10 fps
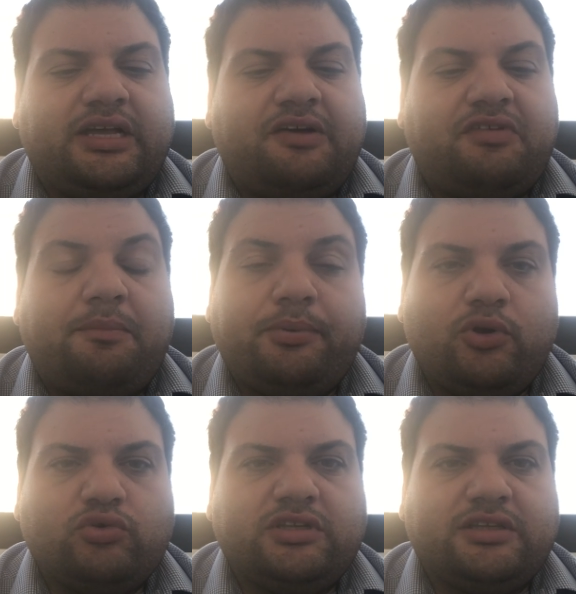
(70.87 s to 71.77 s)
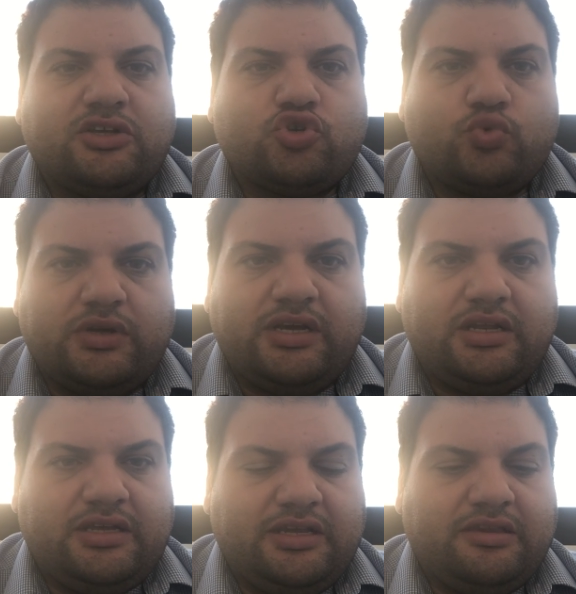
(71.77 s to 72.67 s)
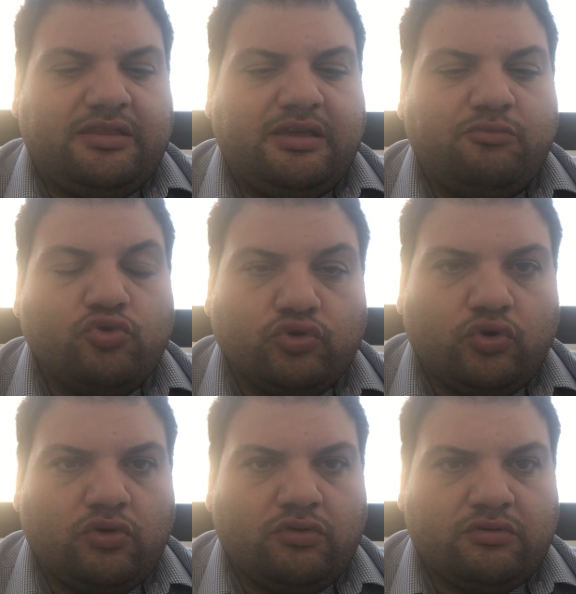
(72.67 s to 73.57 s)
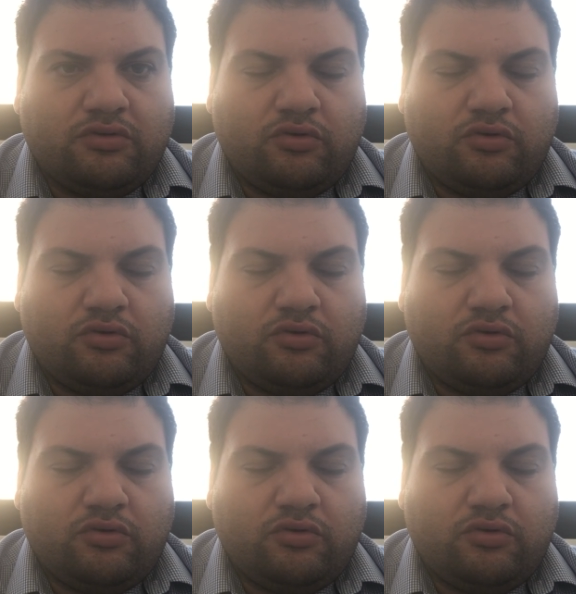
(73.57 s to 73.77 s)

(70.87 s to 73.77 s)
I've uploaded as well in the Moodle on,